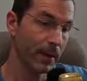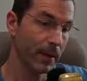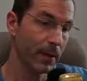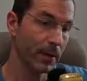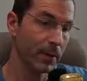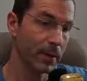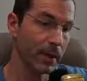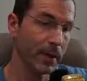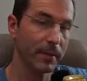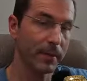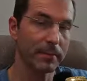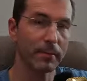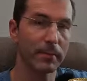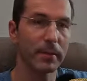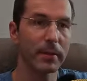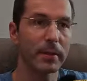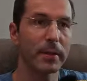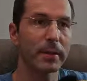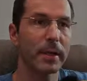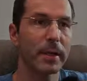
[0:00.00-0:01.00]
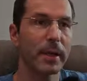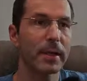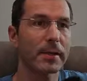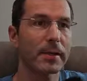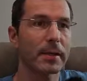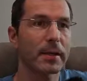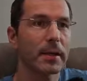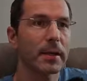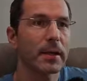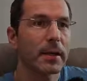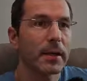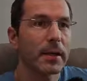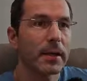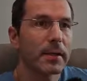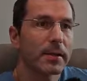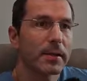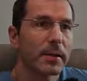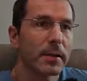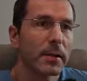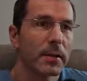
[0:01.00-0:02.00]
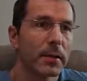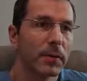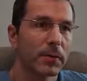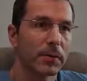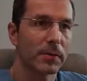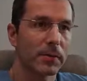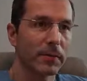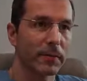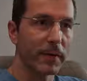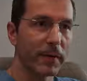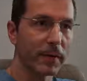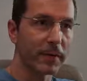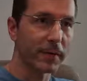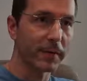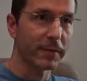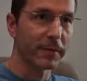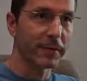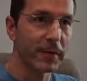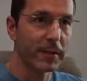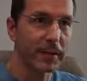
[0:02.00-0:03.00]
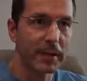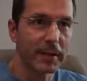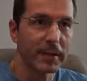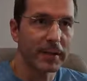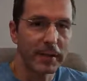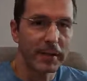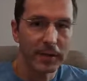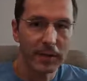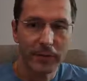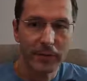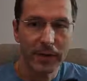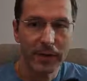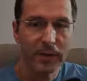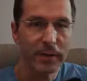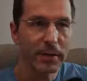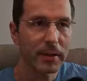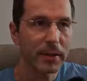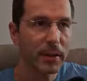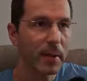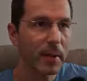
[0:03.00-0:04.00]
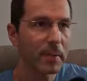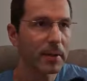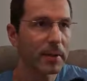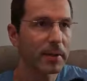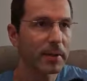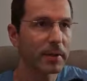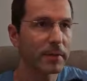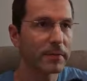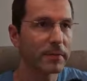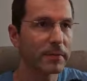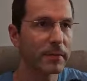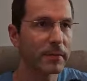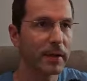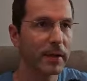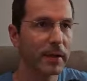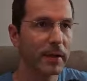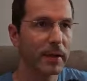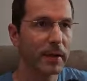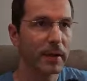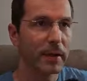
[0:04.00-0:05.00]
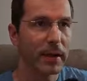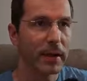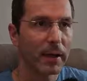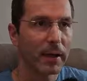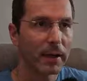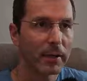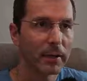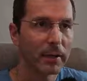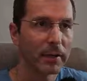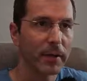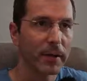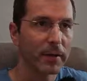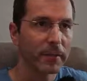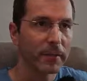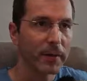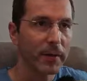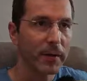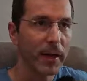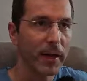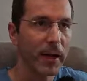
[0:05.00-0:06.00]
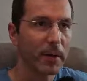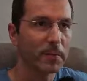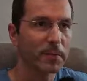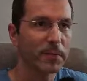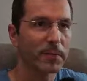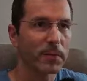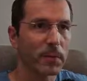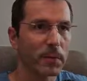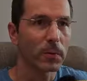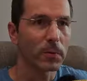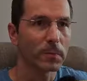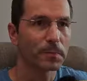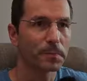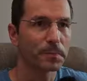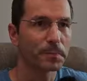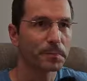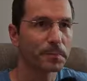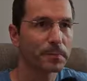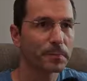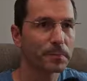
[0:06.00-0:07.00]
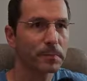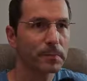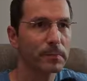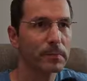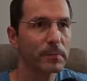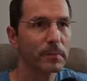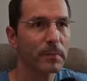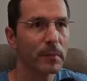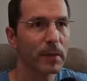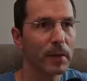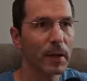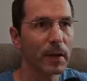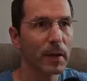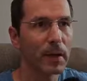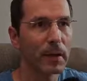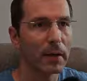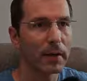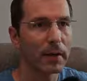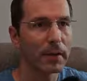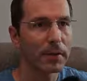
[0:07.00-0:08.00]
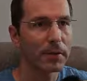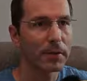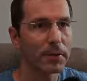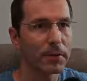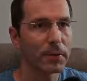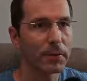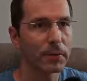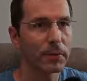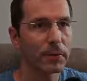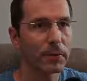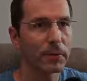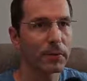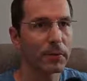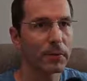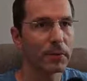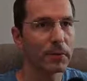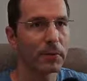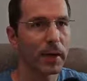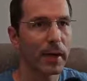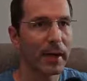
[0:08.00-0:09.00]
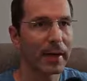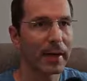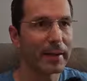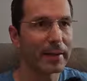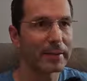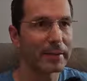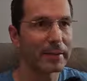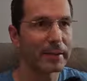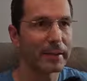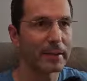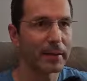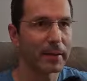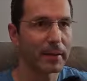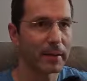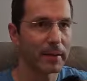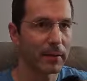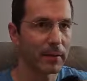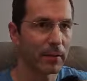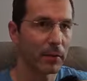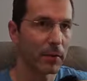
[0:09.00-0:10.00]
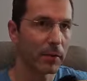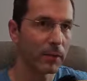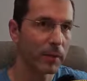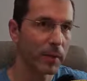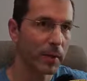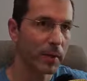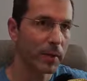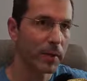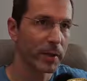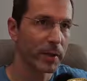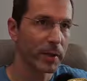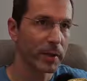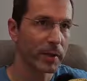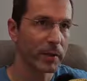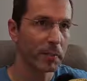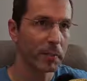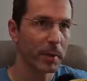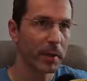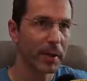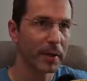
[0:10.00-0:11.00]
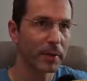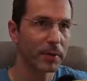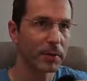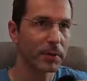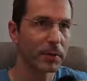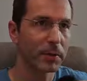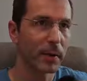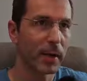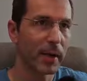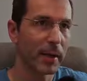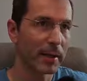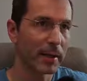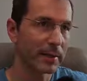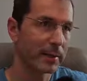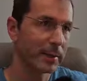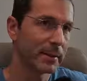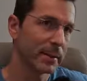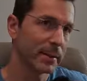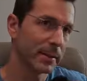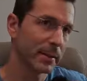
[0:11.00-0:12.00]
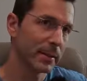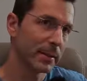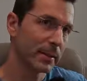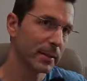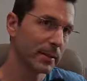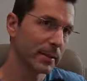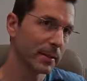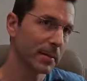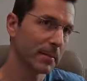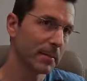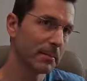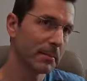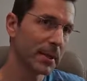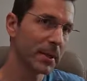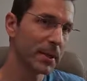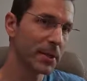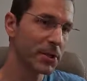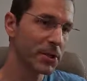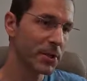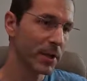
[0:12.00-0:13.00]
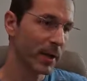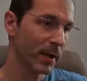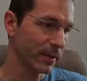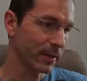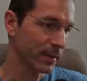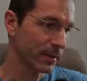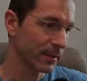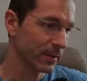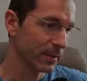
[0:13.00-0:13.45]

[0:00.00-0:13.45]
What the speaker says: Okay, the next thing is, and also very funny and interesting, I believe, and very helpful, is to add, or we plan to add, the mini chat.